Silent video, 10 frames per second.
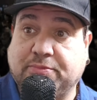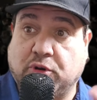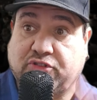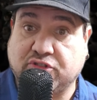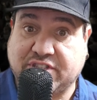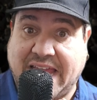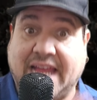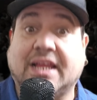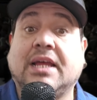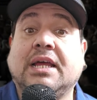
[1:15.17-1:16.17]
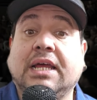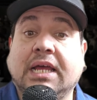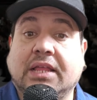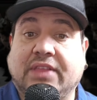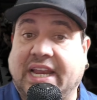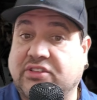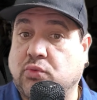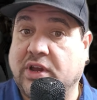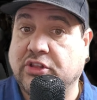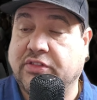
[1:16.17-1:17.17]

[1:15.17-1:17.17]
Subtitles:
versus Tank. That is one of the